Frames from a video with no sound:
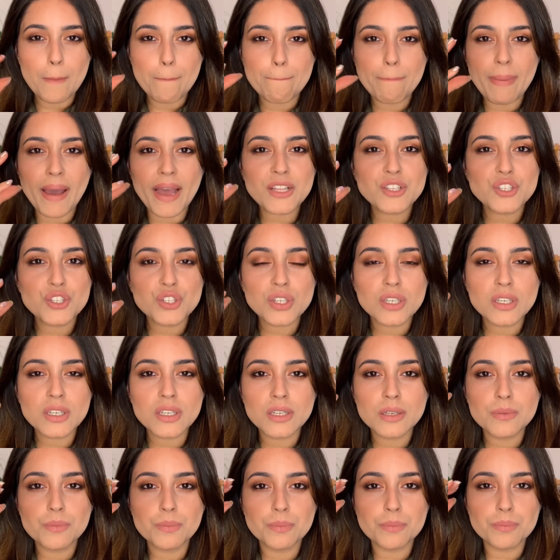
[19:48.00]

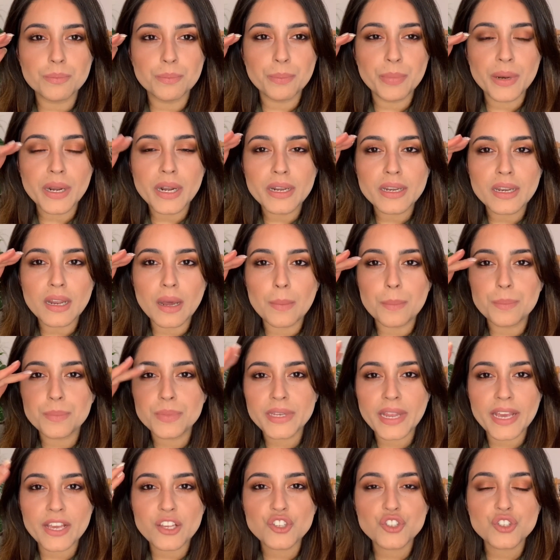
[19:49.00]
patchy, built up,
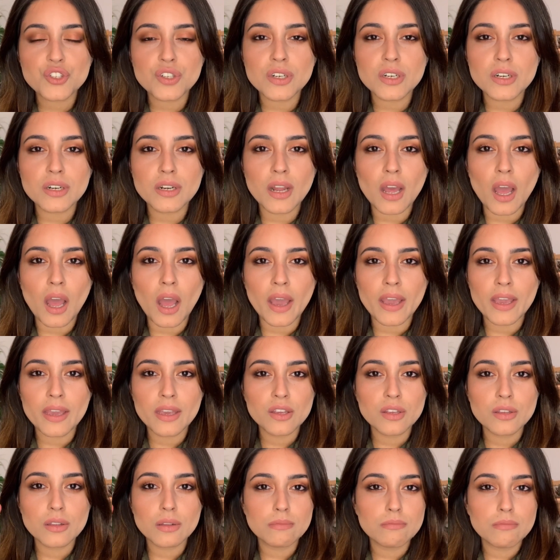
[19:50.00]
textured
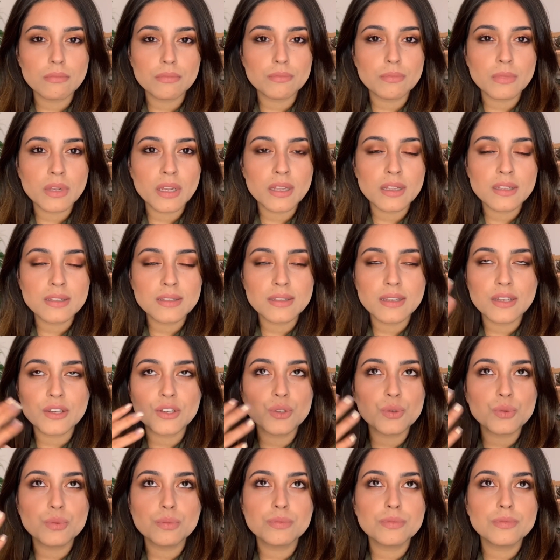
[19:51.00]
eyelids that
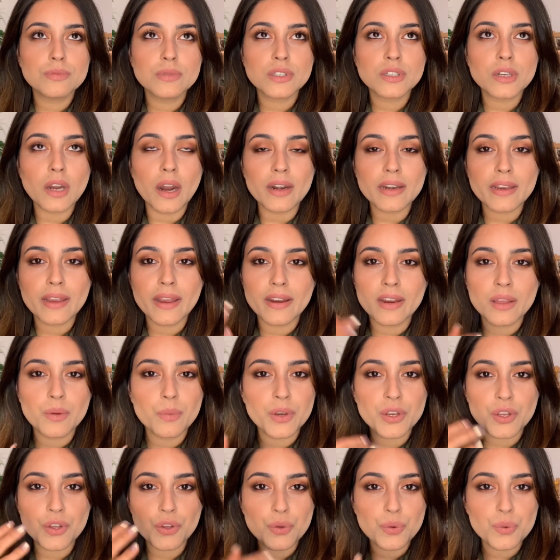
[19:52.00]
you start getting
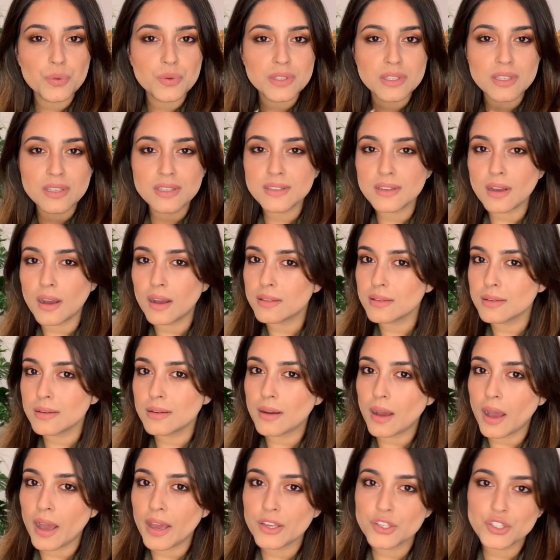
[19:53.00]
when you use these other
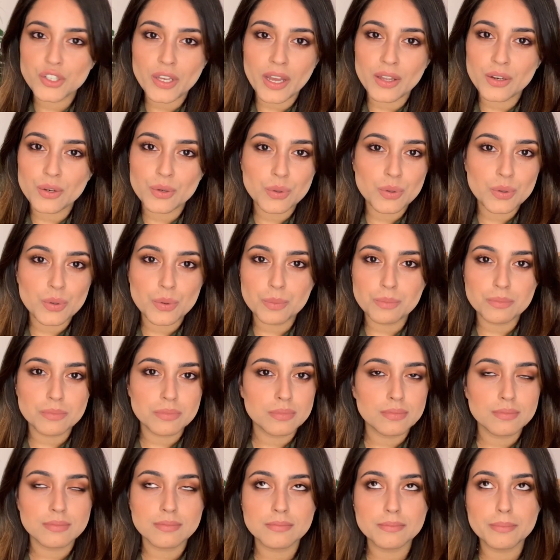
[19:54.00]
eyeshadow
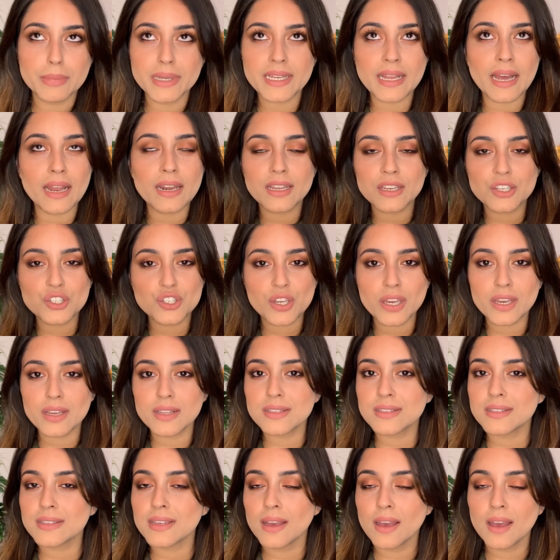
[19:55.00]
metallic
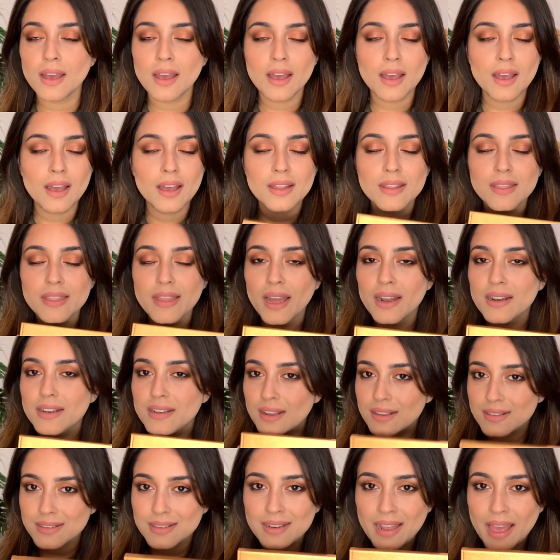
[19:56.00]
shades. That
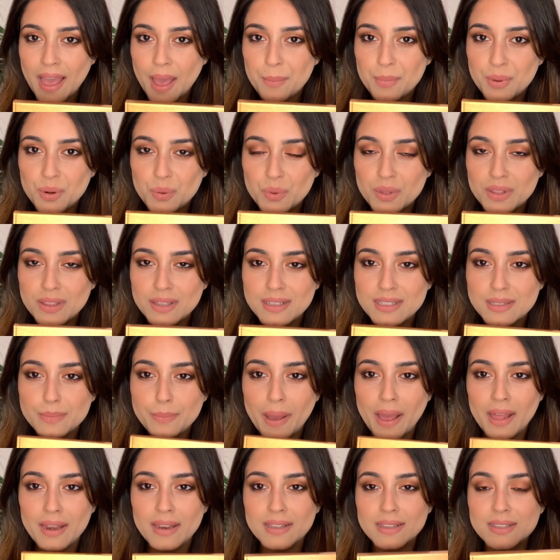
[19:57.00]
doesn't happen with this
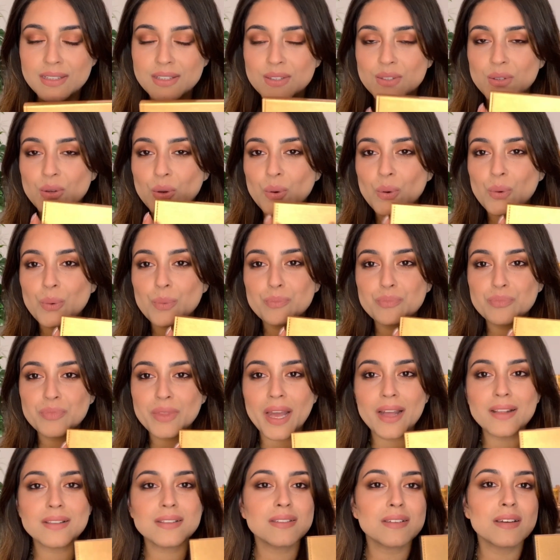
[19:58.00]
palette, so
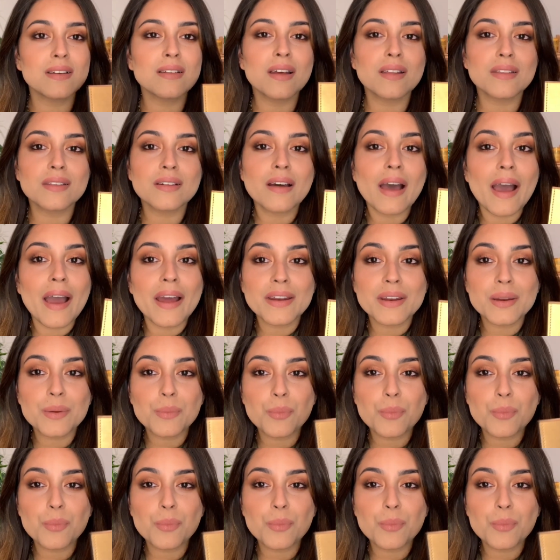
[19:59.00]
that's another added